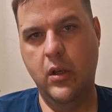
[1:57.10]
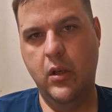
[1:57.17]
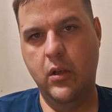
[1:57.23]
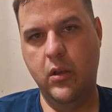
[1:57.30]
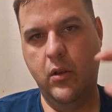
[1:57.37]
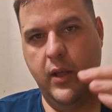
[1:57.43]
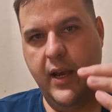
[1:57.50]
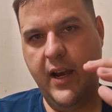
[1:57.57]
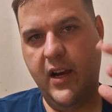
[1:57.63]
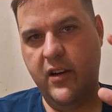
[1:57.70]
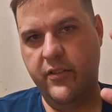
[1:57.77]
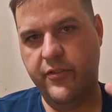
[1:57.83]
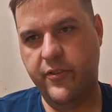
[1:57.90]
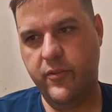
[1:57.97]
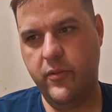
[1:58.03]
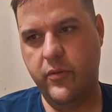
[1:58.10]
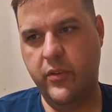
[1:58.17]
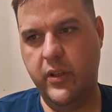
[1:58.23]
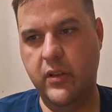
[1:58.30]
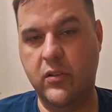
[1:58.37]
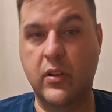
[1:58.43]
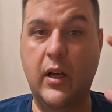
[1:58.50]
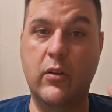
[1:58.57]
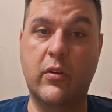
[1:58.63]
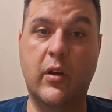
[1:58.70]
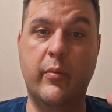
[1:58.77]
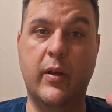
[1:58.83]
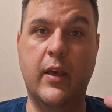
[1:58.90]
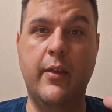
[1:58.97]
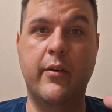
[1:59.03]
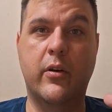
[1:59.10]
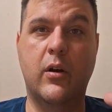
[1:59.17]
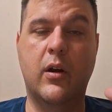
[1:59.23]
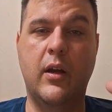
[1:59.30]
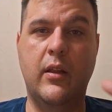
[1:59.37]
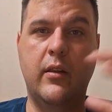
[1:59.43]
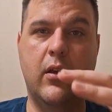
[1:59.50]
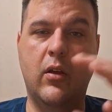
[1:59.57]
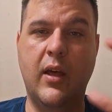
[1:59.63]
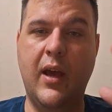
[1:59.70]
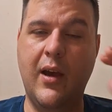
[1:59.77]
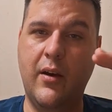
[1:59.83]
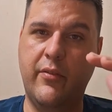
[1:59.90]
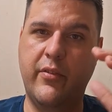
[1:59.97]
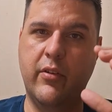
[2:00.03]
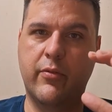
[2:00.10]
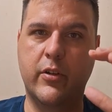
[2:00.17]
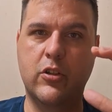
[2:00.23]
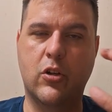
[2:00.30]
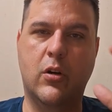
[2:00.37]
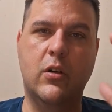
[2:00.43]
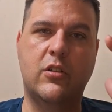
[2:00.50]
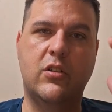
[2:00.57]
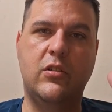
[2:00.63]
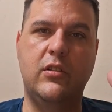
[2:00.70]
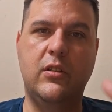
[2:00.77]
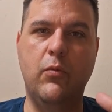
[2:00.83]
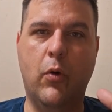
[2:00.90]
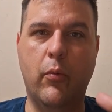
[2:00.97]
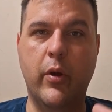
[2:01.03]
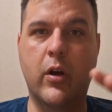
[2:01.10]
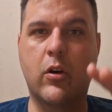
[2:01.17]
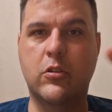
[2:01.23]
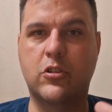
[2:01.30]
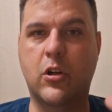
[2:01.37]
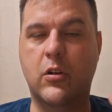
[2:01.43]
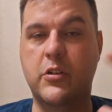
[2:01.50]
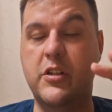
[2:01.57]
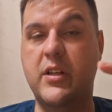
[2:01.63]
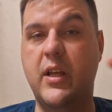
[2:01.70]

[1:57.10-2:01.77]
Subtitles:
you'll have these clouds come together and they'll have different charge, what we call charge